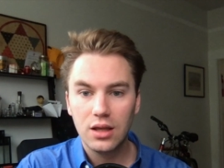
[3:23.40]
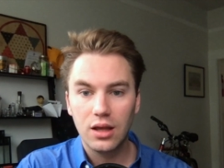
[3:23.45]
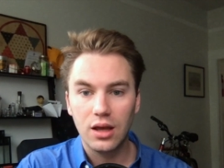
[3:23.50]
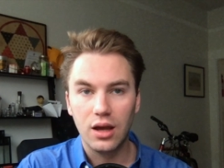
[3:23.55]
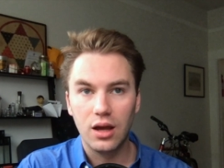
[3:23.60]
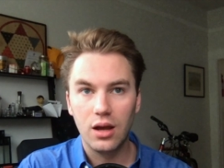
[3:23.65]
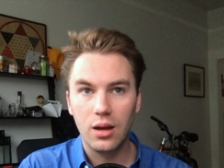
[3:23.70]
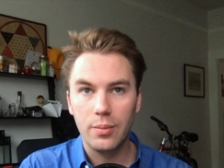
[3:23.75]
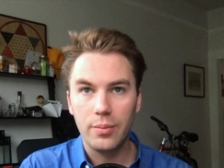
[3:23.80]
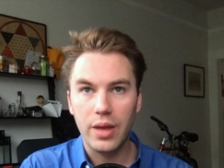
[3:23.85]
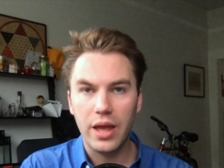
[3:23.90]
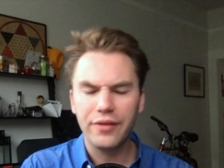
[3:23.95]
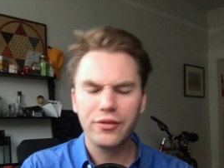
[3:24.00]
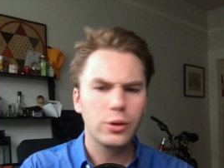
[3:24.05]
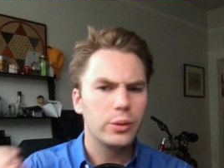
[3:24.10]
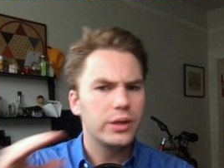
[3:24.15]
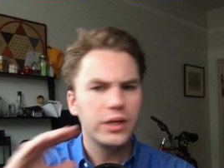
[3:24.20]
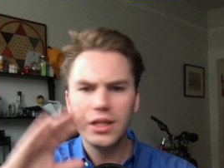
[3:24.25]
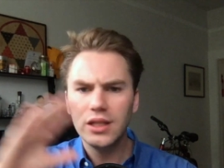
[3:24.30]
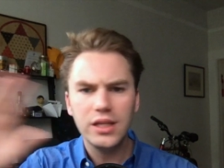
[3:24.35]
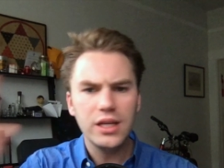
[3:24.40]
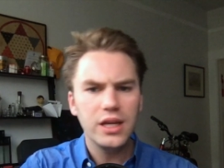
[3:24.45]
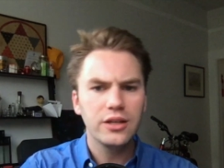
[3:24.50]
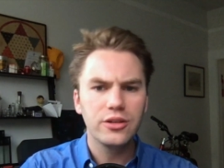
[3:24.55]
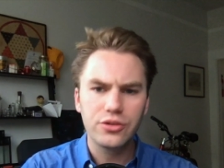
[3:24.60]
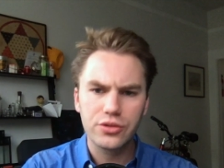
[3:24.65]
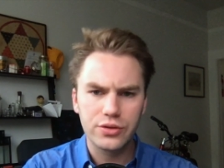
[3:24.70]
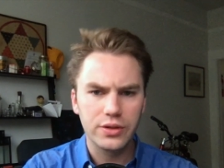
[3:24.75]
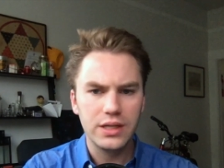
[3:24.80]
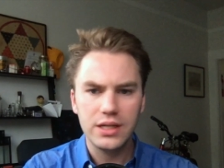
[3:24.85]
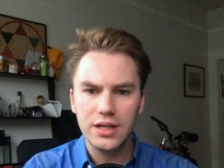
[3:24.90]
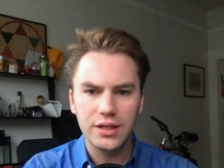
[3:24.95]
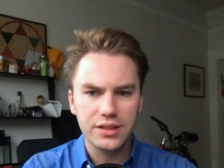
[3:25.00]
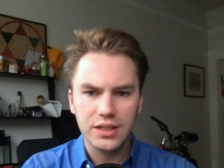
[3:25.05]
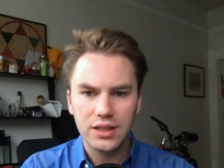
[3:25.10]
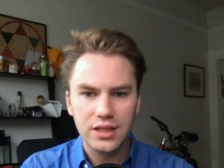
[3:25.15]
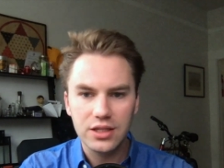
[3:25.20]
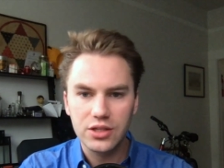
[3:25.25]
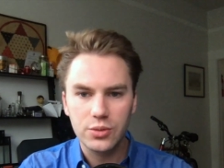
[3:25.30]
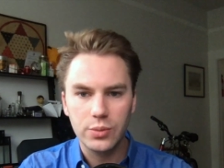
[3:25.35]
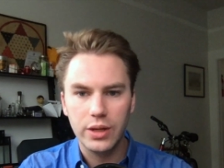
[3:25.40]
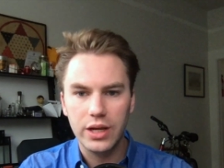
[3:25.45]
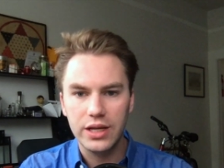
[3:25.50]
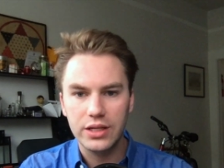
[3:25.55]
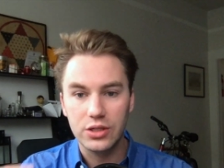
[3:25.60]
Everyone in the industry does it this way,